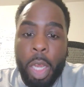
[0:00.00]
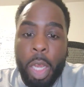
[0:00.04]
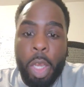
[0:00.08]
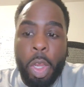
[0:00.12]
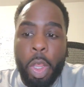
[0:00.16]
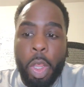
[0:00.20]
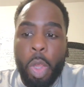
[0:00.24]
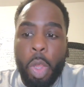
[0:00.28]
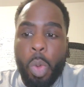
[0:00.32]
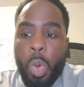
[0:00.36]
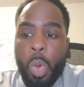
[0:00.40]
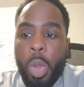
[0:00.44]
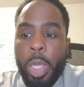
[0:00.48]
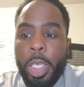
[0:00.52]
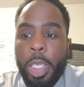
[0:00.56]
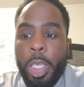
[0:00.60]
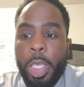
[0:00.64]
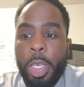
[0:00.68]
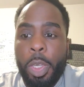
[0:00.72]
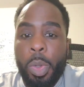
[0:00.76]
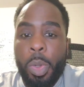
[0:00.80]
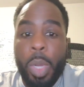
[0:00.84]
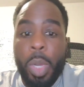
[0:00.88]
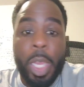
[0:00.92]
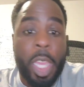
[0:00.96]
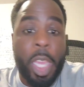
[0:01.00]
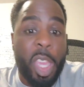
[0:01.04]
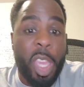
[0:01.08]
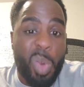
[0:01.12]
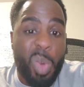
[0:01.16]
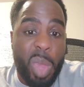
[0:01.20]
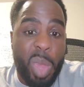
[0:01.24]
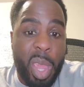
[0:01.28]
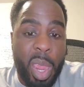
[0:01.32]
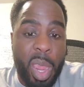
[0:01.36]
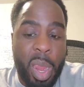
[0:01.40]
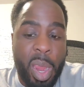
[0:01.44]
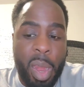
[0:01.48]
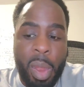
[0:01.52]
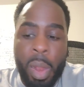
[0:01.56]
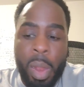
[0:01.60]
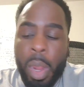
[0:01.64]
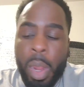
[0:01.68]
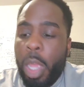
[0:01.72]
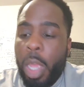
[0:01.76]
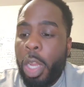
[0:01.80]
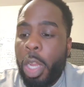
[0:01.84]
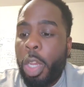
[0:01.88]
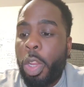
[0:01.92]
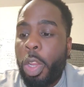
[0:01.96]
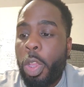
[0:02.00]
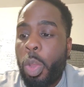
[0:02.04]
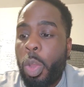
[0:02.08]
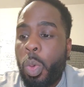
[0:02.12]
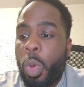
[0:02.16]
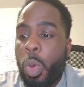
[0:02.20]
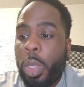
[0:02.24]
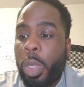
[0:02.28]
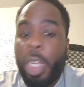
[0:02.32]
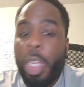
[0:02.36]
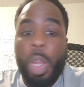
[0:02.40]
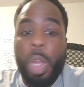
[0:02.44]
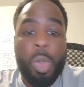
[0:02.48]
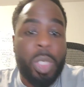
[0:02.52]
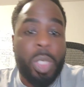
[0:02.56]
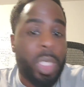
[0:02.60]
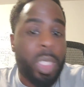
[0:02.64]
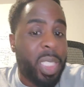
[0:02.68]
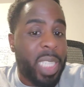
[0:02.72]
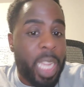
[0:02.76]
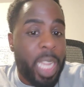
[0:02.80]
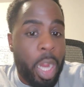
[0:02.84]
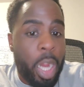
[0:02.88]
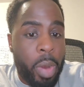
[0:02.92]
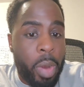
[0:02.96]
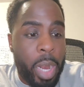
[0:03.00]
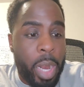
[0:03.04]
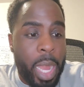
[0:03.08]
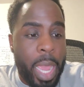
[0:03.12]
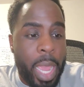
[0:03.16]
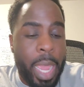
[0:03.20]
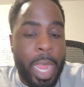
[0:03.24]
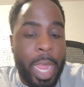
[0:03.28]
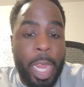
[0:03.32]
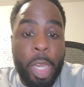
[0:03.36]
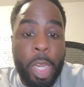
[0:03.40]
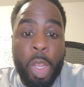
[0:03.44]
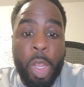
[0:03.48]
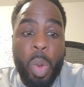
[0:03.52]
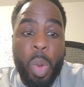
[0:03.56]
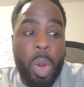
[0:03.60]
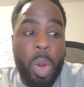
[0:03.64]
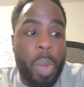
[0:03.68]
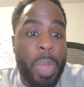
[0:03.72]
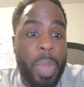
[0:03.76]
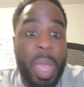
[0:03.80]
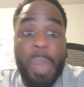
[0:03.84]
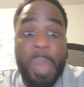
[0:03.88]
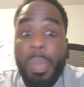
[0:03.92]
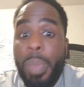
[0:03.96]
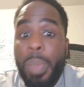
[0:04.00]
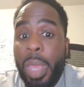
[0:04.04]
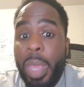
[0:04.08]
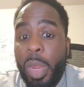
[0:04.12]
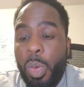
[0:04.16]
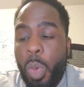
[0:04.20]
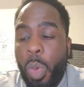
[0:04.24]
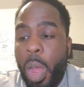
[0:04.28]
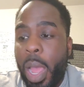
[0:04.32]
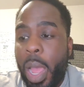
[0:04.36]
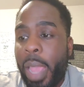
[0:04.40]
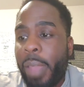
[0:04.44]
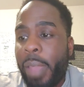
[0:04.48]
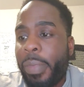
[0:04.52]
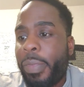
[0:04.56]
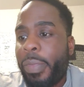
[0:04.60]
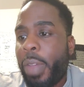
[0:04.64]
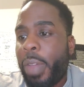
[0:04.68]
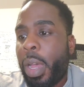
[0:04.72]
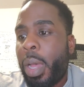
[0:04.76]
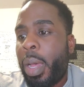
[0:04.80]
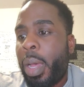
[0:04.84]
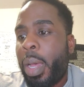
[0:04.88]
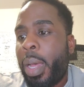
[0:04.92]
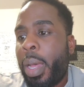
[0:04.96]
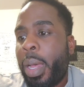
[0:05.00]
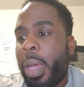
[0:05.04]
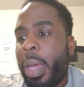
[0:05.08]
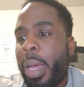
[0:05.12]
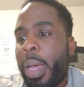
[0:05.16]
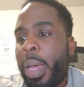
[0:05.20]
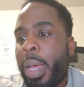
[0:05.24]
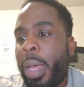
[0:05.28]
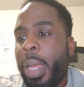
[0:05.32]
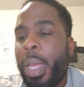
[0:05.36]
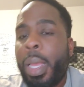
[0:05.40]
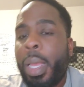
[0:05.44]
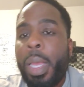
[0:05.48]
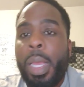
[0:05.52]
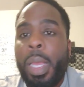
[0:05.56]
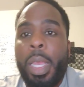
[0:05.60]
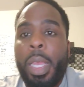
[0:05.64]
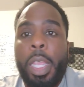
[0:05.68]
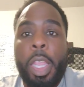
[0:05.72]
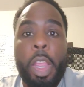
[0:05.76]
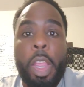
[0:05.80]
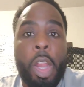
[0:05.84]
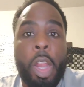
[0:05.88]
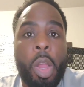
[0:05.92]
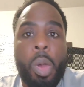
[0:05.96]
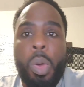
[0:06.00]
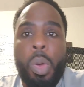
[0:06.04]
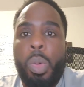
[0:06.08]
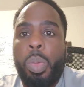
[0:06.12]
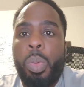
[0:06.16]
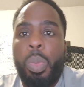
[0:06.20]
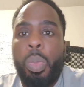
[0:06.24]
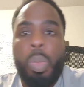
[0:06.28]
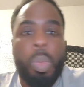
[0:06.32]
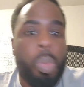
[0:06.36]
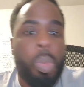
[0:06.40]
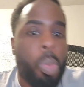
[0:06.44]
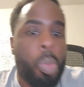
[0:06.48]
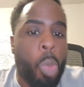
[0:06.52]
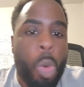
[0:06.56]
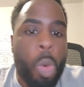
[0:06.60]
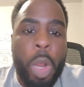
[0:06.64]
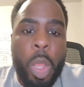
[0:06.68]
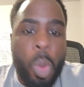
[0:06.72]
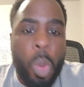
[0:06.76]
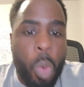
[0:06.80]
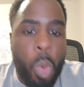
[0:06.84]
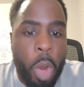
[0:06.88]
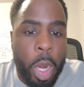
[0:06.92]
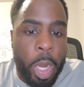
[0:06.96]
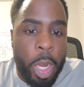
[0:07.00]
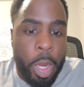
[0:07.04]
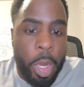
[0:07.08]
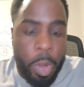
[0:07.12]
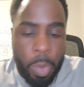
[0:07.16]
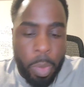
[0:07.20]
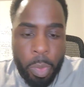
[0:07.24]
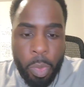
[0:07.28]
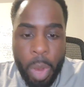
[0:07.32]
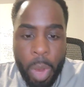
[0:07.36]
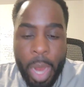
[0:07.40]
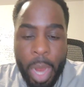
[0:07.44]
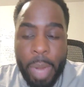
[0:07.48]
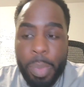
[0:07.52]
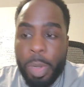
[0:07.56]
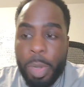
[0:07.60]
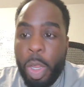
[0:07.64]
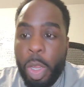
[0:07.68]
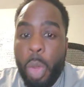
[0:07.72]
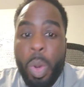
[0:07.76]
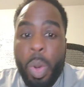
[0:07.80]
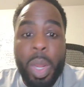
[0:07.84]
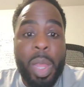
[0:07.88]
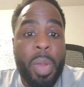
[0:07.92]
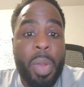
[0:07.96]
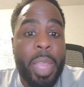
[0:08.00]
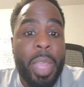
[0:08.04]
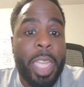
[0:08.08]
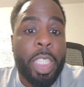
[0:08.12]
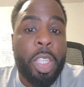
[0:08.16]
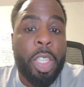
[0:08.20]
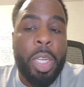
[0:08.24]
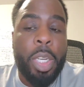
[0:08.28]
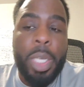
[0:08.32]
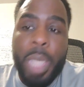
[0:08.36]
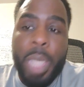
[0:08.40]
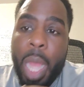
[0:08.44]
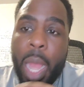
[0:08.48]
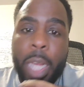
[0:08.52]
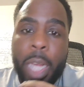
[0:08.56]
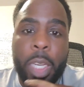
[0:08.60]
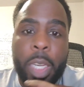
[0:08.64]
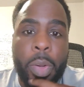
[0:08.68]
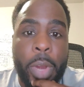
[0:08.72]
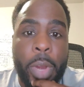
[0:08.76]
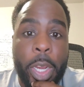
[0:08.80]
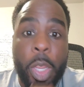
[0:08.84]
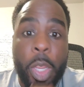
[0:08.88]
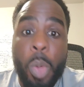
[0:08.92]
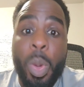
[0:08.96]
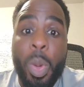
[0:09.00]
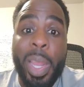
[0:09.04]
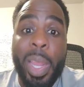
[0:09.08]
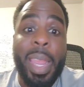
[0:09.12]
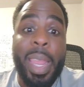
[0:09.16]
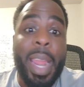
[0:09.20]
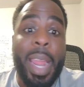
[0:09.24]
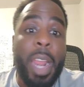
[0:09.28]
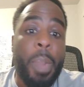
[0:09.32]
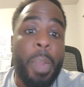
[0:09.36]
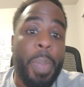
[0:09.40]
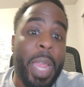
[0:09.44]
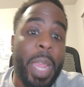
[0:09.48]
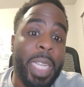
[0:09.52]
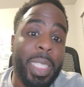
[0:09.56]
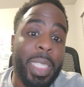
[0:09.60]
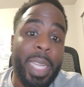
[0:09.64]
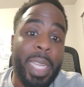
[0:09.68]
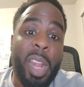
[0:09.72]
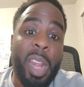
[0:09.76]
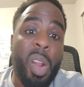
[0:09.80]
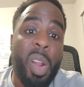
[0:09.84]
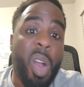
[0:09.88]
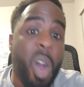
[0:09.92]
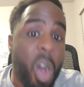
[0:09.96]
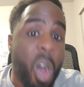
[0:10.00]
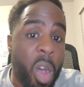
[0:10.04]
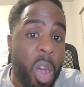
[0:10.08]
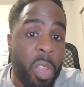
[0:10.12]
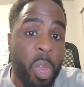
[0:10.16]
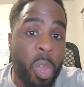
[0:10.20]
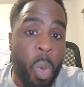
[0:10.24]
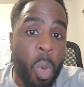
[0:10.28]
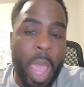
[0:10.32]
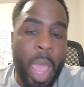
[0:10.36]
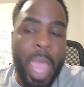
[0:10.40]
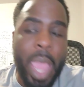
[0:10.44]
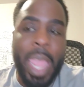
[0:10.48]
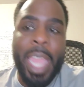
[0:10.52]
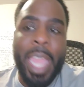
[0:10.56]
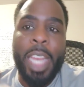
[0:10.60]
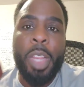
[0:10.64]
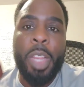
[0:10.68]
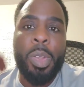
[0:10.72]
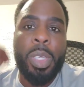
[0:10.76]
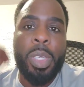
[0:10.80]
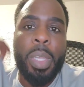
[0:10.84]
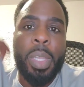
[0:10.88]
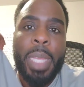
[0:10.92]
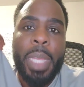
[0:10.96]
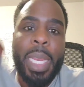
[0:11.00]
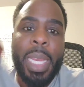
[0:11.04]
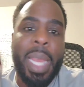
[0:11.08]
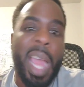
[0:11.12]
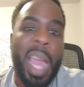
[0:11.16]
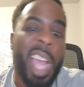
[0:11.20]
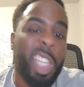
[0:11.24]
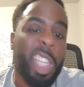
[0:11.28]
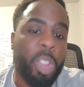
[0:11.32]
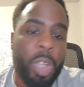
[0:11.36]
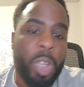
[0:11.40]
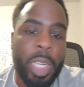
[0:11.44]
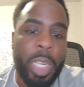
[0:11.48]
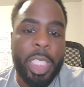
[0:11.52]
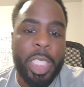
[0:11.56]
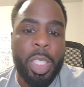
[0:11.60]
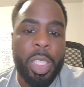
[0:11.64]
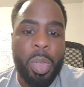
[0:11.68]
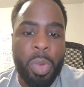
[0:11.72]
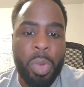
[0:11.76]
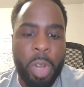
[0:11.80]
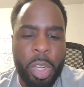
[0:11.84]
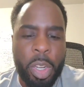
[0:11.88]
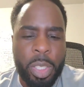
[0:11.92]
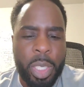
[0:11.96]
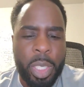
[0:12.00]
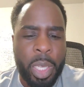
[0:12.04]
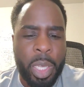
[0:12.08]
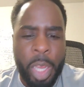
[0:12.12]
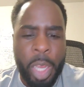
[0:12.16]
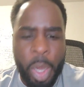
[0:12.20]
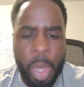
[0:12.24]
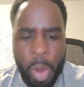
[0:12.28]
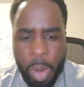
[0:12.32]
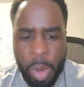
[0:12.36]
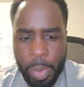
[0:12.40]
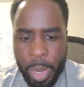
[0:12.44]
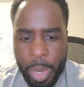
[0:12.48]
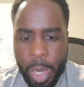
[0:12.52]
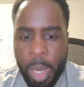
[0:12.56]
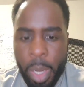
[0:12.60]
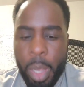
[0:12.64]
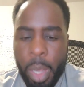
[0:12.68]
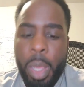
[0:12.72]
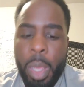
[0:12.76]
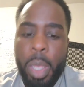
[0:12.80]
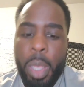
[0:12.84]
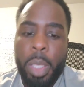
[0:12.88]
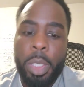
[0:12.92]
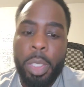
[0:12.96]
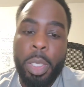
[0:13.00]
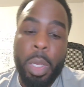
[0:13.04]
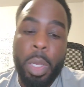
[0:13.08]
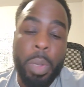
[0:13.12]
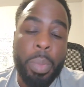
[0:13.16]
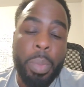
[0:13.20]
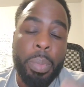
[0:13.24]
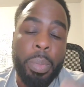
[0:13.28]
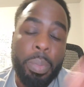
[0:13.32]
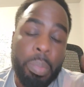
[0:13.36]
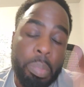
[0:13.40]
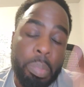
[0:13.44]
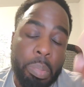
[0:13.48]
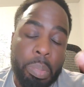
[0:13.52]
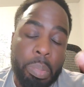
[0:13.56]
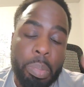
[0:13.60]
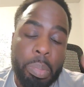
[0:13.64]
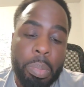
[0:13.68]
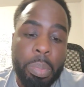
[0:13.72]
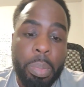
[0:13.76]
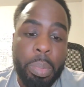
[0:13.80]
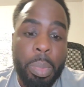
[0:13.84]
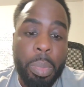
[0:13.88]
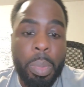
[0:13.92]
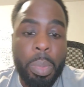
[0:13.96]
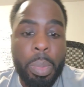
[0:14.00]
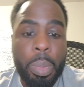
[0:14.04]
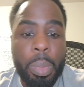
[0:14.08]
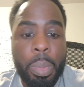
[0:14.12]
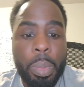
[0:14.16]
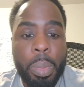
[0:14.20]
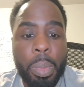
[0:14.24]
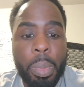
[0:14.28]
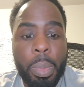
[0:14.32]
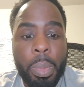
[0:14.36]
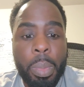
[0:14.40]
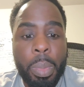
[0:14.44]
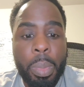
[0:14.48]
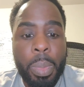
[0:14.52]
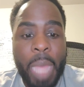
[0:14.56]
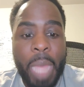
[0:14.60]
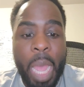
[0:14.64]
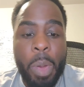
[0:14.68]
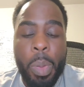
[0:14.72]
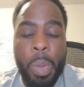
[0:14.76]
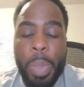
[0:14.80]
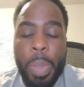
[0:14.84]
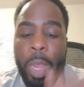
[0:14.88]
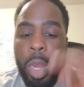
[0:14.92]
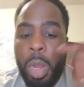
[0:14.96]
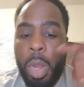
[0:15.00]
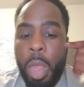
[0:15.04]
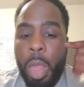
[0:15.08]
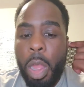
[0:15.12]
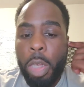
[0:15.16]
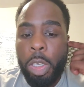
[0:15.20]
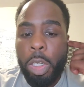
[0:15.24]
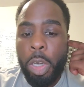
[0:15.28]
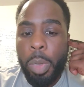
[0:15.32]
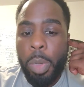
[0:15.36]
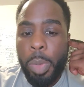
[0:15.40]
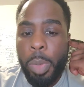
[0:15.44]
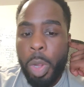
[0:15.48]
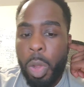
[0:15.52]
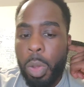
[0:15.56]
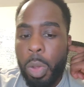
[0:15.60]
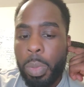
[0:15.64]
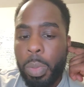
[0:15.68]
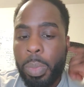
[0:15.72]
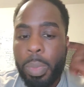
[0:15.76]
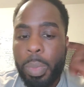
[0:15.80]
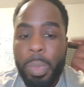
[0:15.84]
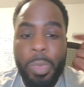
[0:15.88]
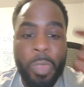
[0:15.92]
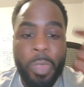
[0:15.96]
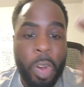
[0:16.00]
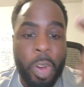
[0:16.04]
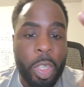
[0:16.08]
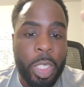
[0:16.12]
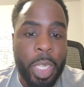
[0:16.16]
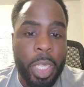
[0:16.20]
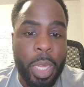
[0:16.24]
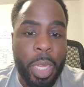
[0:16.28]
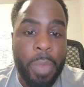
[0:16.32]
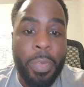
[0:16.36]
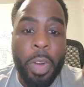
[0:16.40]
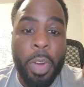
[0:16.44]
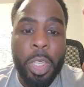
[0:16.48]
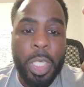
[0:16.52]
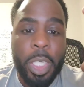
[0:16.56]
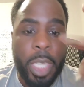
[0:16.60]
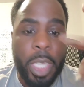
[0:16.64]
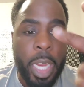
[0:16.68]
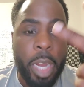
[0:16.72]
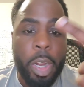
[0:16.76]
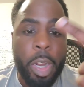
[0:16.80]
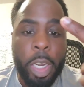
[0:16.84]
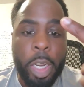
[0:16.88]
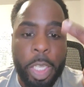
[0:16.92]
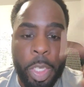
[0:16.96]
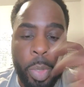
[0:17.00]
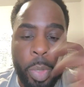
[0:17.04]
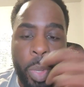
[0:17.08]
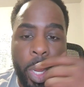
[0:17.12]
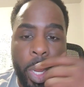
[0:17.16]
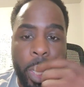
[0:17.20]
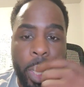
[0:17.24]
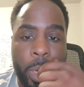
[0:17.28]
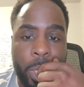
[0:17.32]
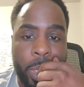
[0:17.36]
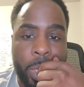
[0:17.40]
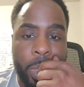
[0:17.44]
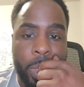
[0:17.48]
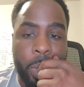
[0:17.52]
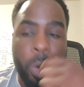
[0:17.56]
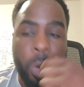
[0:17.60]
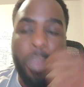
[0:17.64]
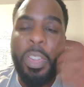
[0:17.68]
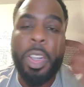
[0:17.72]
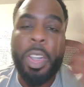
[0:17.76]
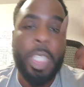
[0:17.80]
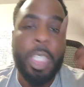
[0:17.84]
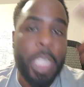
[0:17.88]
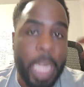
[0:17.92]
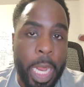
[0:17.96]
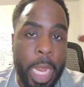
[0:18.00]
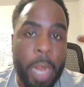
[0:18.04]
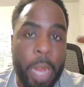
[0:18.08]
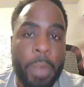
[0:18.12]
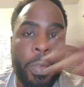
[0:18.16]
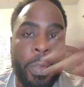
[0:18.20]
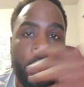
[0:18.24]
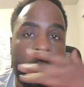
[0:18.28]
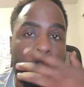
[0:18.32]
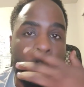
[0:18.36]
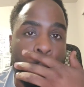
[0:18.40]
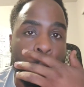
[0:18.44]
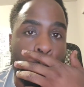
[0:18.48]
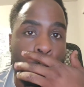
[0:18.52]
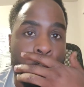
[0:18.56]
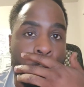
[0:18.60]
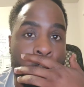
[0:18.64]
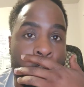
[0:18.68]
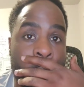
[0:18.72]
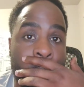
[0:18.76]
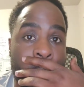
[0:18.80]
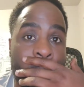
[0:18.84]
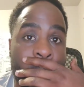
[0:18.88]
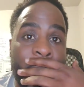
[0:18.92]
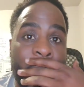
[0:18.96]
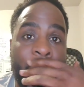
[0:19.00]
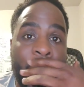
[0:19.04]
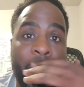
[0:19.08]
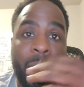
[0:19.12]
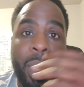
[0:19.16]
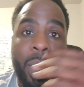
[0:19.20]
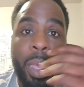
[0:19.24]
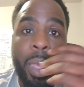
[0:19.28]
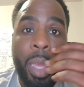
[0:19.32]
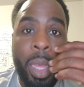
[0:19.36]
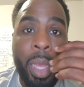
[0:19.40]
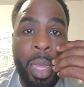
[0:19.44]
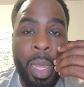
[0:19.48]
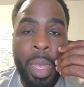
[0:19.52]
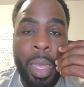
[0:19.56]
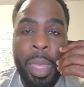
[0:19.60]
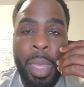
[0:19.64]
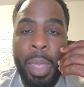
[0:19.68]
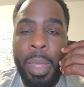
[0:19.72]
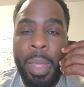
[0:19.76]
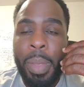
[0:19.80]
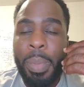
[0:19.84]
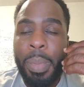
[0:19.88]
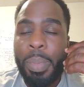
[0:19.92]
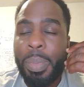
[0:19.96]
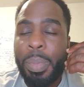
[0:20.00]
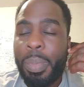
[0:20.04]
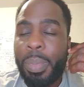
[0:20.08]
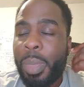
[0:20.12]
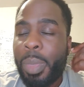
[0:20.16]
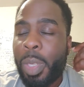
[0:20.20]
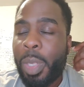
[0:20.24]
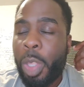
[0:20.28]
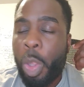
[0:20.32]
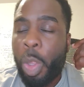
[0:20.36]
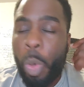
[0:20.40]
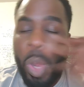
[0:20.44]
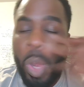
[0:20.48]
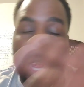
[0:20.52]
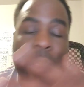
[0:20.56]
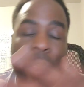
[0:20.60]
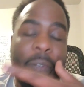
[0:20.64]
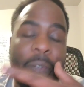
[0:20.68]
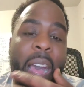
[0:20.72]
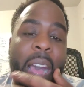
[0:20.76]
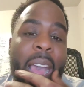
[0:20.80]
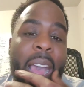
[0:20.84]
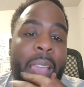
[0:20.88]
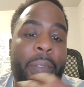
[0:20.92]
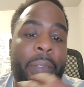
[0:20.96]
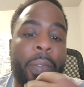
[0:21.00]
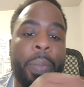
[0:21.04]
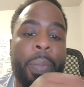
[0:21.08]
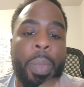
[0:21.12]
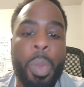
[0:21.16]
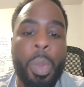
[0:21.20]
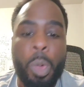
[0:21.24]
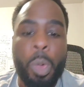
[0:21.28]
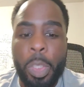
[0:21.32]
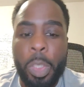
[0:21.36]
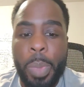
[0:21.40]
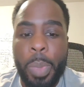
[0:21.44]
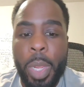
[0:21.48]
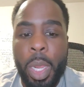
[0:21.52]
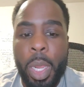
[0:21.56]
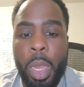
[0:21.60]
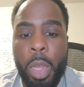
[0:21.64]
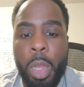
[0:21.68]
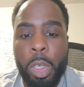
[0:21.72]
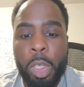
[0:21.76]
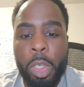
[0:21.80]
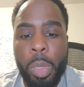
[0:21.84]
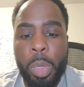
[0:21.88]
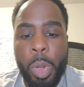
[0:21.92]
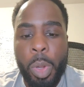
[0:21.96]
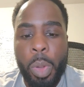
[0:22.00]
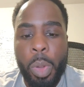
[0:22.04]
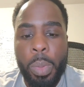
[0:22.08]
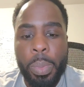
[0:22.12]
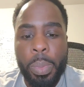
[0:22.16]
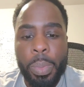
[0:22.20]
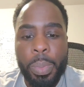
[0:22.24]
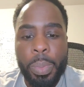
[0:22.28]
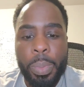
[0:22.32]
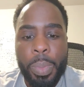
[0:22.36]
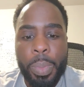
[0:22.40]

Do you want to do acute care? Do you want to go CRNA? Do you want to be a midwife? You know, what do you want to do, right? Do you want to go get your doctorate? Do you want to get out of patient care all the way and do something non-traditional nursing? You know what I mean? So that would be your long-term goal. First year to 2 years, or first year for your short-term, 3 to 5 should be a long-term goal.